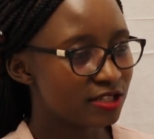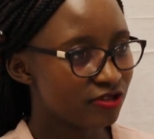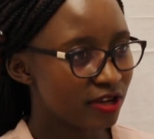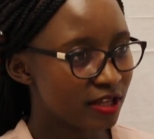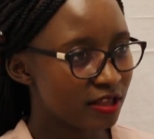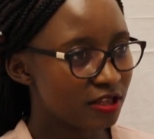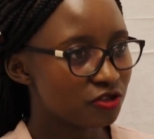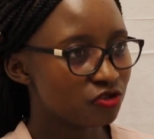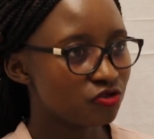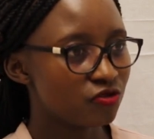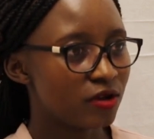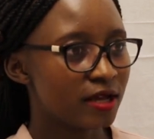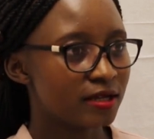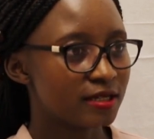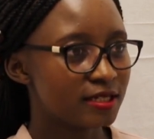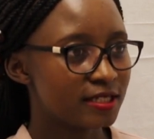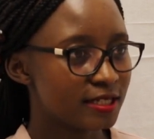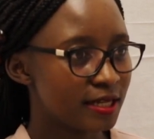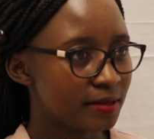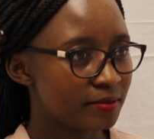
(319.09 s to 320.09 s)
strength to
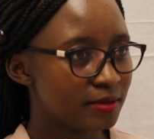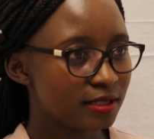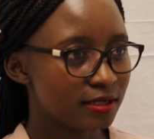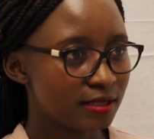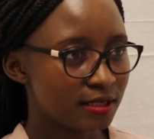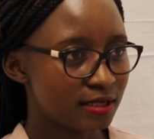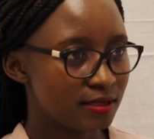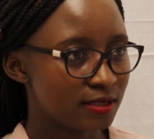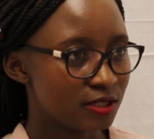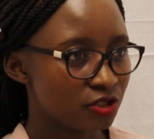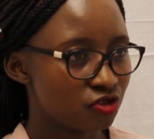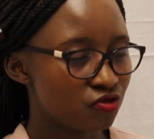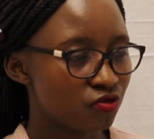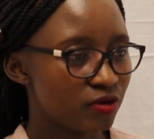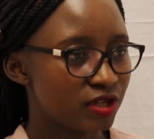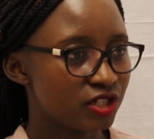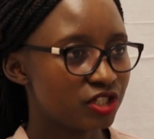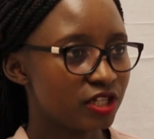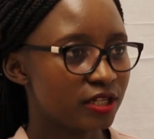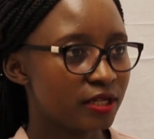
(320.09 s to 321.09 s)
accept this
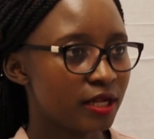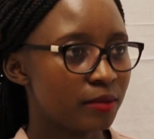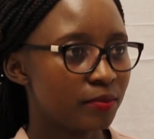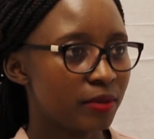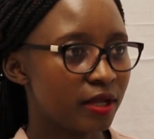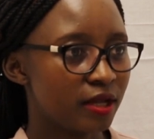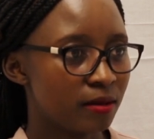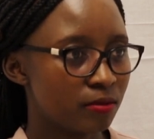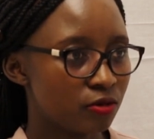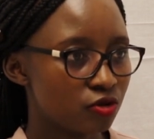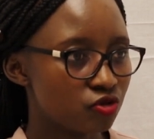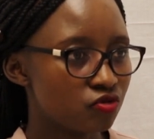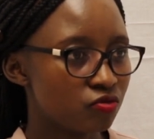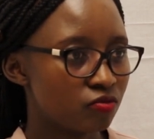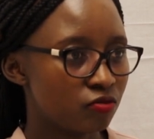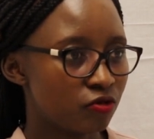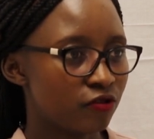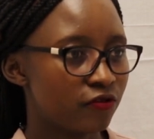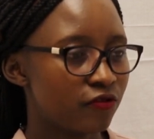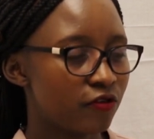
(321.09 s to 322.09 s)
situation and be able to
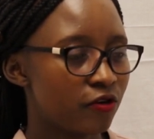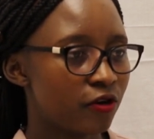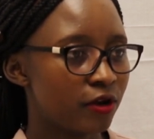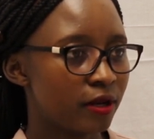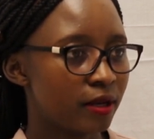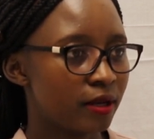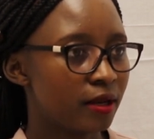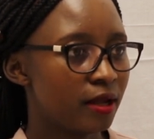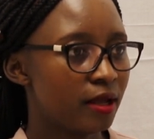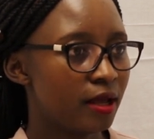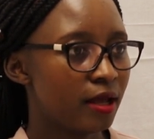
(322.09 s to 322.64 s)
move on.